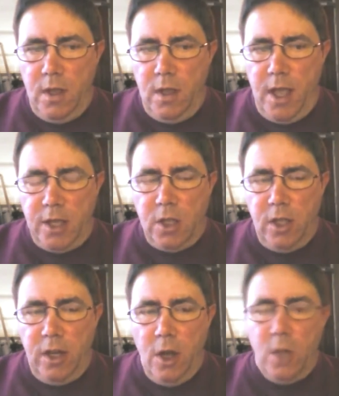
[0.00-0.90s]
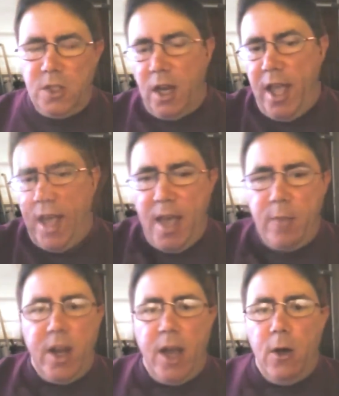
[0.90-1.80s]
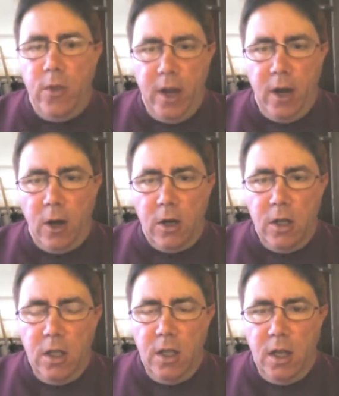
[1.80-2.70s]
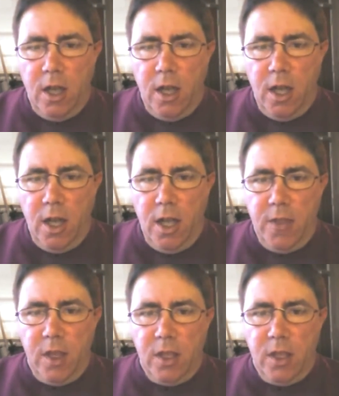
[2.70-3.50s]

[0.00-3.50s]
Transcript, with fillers: actually know what's going to happen out there, I think